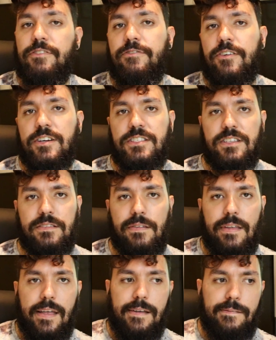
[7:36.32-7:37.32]
first
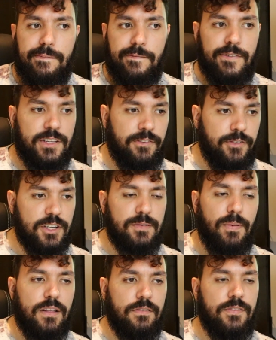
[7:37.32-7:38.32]

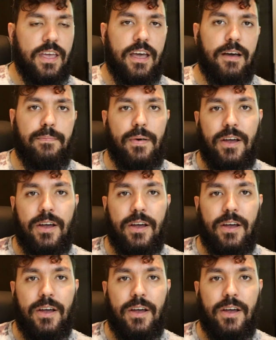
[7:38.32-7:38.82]
part of the app,